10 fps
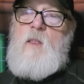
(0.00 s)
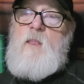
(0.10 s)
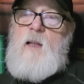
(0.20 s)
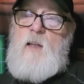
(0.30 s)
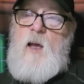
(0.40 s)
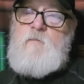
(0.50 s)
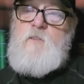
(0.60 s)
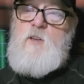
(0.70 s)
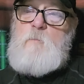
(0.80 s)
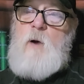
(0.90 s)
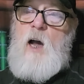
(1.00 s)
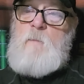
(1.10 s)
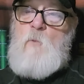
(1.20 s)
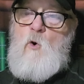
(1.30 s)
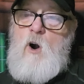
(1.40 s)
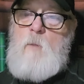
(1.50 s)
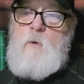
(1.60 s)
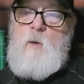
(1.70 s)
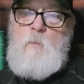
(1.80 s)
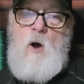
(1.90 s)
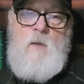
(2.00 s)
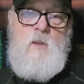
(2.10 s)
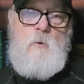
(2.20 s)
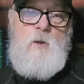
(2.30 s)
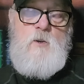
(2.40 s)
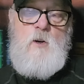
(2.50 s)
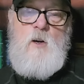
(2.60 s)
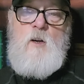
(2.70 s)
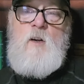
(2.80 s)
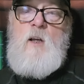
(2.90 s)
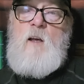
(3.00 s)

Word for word: They left to buy more, but upon their return